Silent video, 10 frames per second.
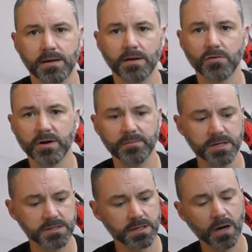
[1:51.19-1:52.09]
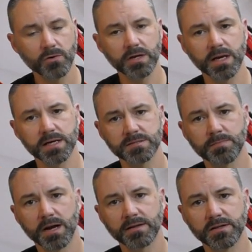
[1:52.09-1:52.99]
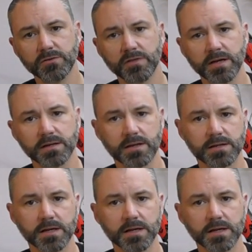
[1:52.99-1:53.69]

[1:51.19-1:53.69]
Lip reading: I've already mentioned the ODS, but I do think that